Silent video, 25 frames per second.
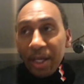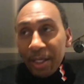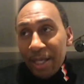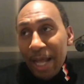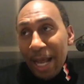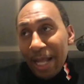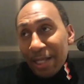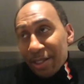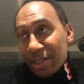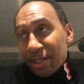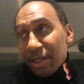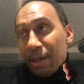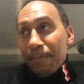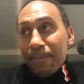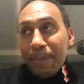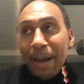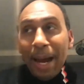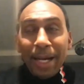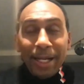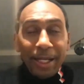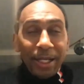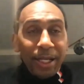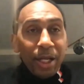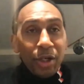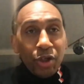that's
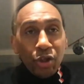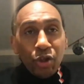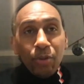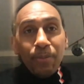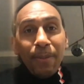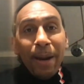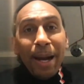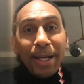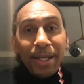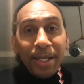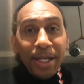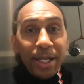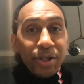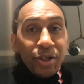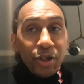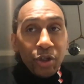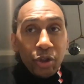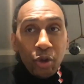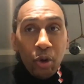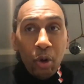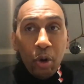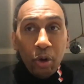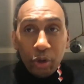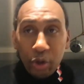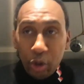somebody that you might need to
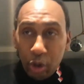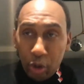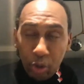talk to.